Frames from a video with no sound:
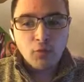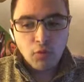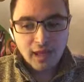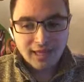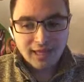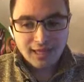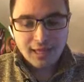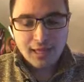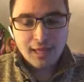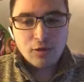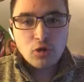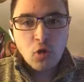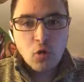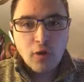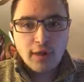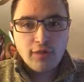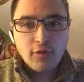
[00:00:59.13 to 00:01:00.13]
west and
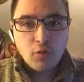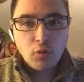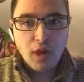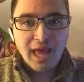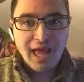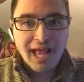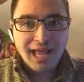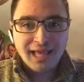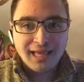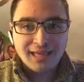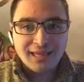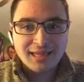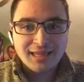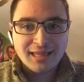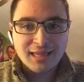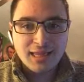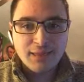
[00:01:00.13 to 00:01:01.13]

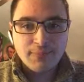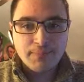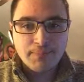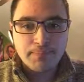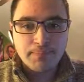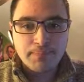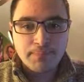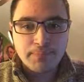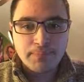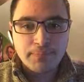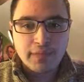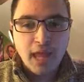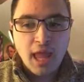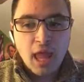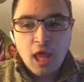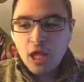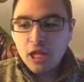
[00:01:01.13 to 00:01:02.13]
northwest.
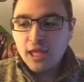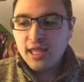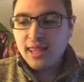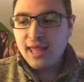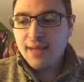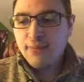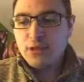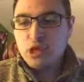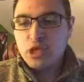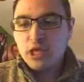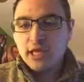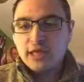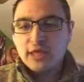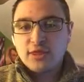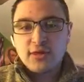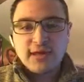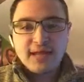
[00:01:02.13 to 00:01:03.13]
Your temperature
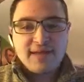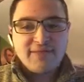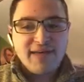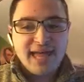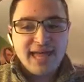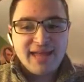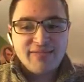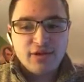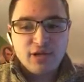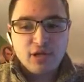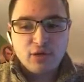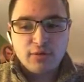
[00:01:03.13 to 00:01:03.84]
is 35